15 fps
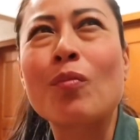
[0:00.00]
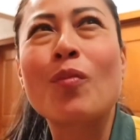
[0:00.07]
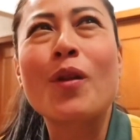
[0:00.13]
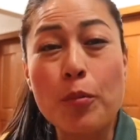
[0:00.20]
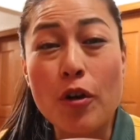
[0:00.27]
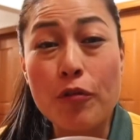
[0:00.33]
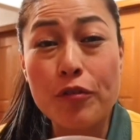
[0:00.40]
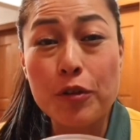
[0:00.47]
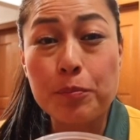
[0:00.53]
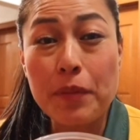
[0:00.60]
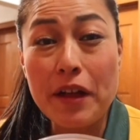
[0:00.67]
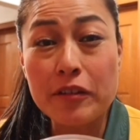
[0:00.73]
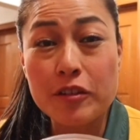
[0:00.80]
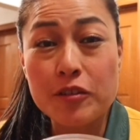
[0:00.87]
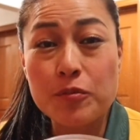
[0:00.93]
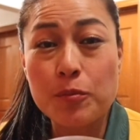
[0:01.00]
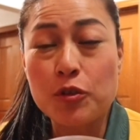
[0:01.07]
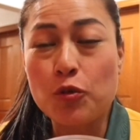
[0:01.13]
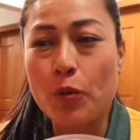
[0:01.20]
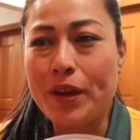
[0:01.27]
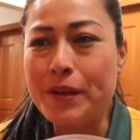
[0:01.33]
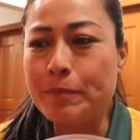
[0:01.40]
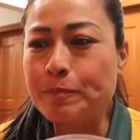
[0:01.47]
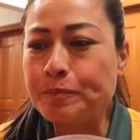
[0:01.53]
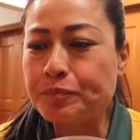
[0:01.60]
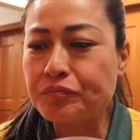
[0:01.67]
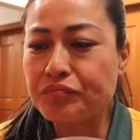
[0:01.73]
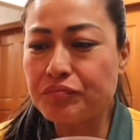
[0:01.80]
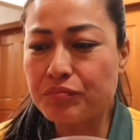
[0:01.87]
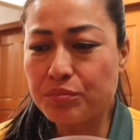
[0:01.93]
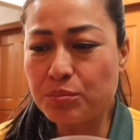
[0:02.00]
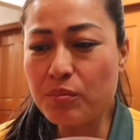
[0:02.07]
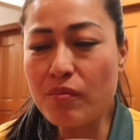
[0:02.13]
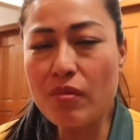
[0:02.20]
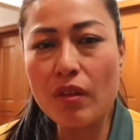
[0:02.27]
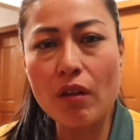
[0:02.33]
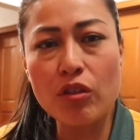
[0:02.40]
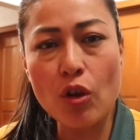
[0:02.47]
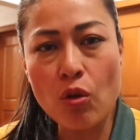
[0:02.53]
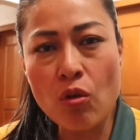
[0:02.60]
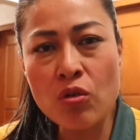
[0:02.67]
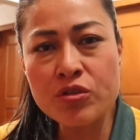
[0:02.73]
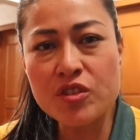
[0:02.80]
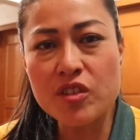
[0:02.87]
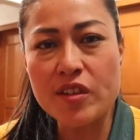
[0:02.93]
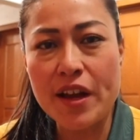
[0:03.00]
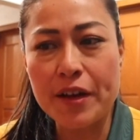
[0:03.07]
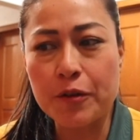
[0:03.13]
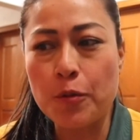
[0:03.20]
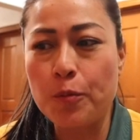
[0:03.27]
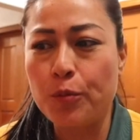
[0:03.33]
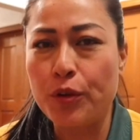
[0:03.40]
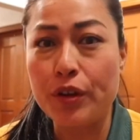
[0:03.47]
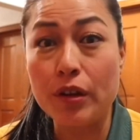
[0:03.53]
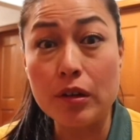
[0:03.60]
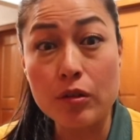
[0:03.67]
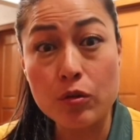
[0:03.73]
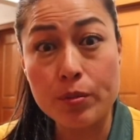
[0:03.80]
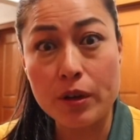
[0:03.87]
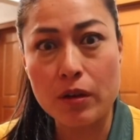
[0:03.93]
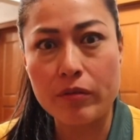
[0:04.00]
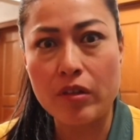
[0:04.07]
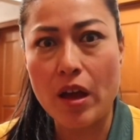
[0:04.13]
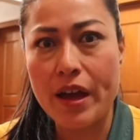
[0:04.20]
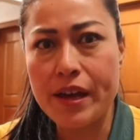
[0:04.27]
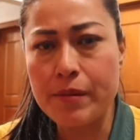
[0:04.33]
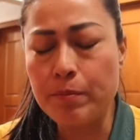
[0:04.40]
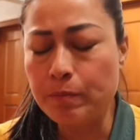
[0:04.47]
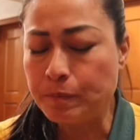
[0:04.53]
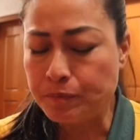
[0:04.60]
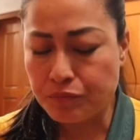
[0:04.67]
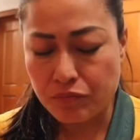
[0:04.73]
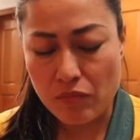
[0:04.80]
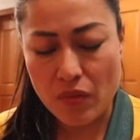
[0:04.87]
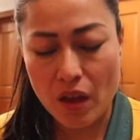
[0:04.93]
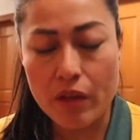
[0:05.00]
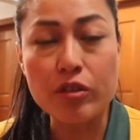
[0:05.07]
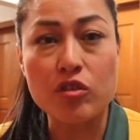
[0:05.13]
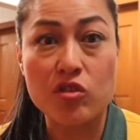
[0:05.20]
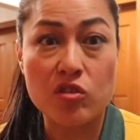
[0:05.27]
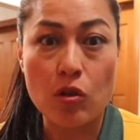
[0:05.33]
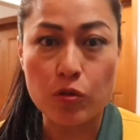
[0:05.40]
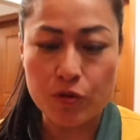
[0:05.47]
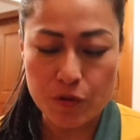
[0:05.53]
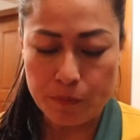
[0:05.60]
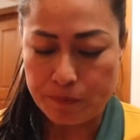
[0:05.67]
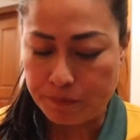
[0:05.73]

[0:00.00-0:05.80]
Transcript: Perfect balance between the corn snack with a little bit of lime and the salt.